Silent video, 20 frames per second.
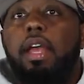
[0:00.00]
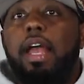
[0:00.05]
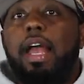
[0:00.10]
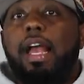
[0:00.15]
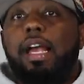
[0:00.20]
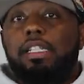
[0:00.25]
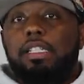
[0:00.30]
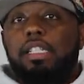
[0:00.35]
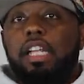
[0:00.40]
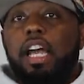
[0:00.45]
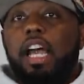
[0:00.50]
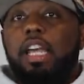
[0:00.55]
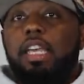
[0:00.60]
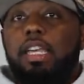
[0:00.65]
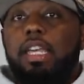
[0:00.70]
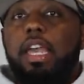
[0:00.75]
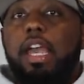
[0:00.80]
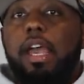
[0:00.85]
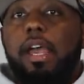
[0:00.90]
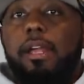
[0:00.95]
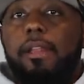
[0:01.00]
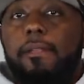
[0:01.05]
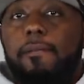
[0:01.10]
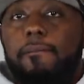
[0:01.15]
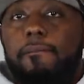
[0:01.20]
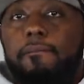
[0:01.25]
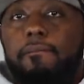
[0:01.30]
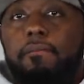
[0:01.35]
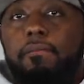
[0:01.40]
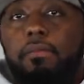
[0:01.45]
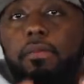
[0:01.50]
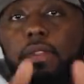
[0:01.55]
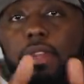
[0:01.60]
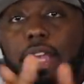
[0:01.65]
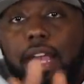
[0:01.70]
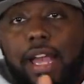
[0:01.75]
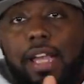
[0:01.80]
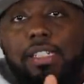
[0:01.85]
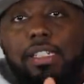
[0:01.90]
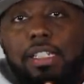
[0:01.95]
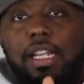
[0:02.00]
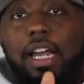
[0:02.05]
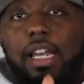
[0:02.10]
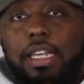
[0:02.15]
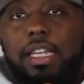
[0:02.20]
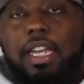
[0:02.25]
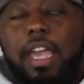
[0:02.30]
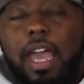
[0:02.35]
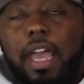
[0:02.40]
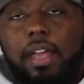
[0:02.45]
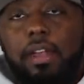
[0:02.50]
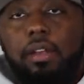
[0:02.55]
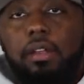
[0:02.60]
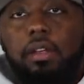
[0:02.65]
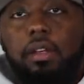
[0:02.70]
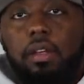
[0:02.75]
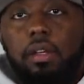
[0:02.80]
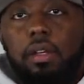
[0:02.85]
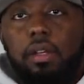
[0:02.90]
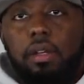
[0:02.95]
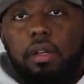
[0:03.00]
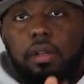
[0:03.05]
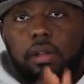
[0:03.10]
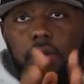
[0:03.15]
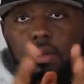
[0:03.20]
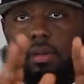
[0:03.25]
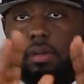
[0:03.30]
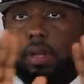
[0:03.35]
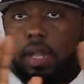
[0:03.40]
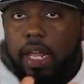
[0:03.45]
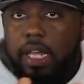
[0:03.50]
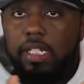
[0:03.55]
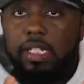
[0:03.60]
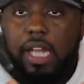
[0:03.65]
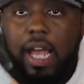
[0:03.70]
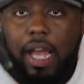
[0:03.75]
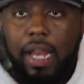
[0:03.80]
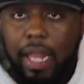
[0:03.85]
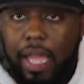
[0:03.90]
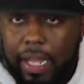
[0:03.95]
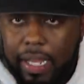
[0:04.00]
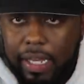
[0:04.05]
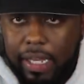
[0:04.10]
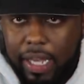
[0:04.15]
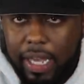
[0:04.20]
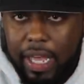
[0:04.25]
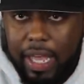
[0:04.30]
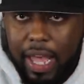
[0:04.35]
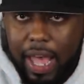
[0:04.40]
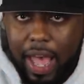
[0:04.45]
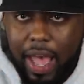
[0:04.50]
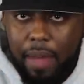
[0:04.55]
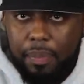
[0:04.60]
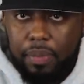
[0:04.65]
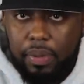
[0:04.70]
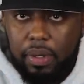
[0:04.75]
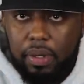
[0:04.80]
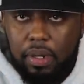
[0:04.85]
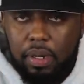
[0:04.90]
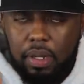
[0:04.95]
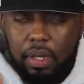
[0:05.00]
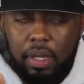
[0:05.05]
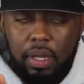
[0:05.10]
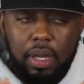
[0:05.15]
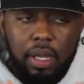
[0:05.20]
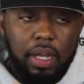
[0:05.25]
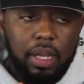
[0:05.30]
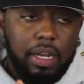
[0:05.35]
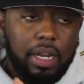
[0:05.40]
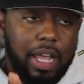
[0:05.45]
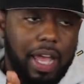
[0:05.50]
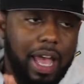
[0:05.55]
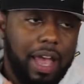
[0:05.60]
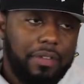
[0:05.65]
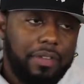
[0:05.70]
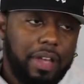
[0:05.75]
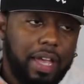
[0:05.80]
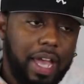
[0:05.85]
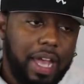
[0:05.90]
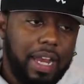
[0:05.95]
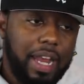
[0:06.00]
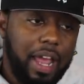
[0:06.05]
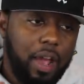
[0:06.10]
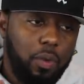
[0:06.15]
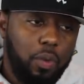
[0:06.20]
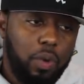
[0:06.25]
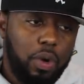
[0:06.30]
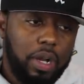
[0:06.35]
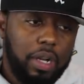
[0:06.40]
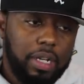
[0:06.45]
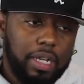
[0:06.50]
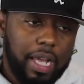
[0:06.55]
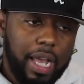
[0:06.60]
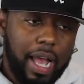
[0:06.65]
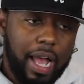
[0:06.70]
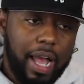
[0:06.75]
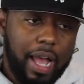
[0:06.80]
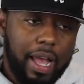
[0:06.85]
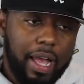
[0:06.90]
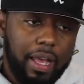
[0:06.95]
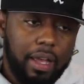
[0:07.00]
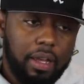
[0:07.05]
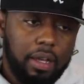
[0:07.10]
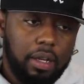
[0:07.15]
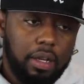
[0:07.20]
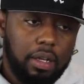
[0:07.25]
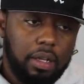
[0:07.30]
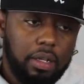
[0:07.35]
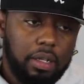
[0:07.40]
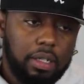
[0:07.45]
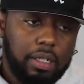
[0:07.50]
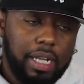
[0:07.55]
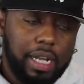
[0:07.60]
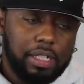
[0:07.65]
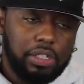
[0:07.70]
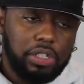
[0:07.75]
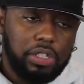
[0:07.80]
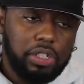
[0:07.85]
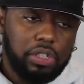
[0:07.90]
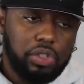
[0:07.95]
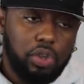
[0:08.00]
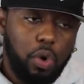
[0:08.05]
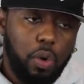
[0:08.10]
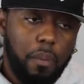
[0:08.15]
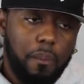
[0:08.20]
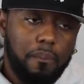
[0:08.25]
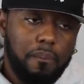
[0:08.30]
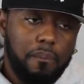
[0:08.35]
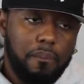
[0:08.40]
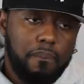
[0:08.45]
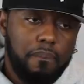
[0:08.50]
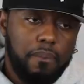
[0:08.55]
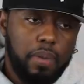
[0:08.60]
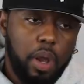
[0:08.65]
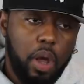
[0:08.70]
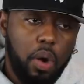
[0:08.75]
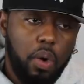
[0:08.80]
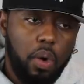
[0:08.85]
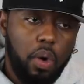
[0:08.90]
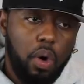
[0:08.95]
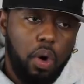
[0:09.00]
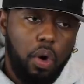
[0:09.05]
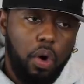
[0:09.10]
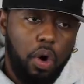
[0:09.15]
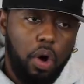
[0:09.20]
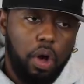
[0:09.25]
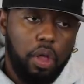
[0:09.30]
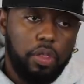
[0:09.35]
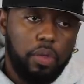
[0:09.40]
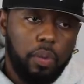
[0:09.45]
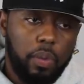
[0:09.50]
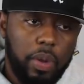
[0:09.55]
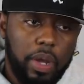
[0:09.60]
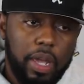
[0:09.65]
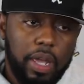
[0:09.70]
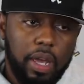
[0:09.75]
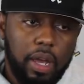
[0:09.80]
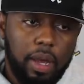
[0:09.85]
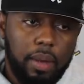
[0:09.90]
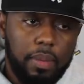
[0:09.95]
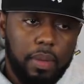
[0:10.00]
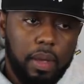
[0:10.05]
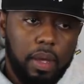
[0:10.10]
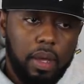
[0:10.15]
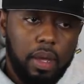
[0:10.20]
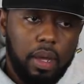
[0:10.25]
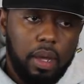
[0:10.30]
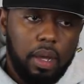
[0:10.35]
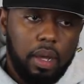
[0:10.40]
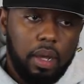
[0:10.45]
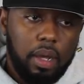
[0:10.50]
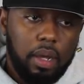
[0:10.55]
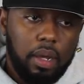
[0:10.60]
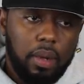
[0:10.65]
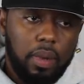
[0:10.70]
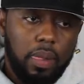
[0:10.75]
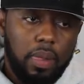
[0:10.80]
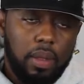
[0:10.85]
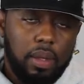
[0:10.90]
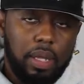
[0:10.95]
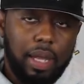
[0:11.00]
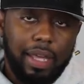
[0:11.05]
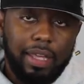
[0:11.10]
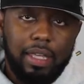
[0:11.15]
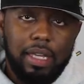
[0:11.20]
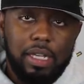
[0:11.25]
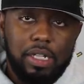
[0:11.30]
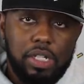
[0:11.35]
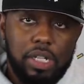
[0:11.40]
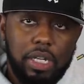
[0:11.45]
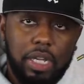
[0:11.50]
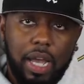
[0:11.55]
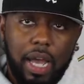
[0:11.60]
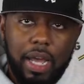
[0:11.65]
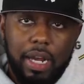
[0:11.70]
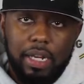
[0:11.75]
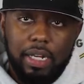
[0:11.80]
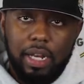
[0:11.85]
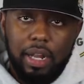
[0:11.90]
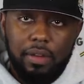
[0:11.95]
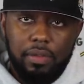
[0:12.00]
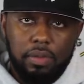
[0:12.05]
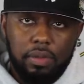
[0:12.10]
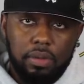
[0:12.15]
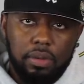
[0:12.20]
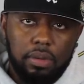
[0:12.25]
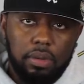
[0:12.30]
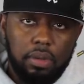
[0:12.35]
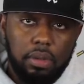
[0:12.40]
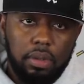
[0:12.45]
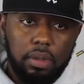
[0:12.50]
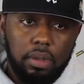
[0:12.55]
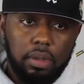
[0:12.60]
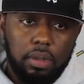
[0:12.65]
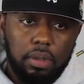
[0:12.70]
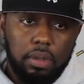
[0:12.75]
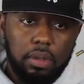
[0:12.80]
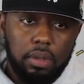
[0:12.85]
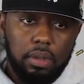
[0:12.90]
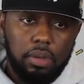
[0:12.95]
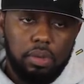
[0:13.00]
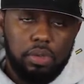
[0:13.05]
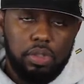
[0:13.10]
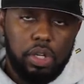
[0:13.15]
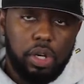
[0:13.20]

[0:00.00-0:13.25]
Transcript: has not yet, has not yet, it's not like it can't happen. They haven't had that one guy that's just going to blow all the way up like Geechi Gotti level, Nu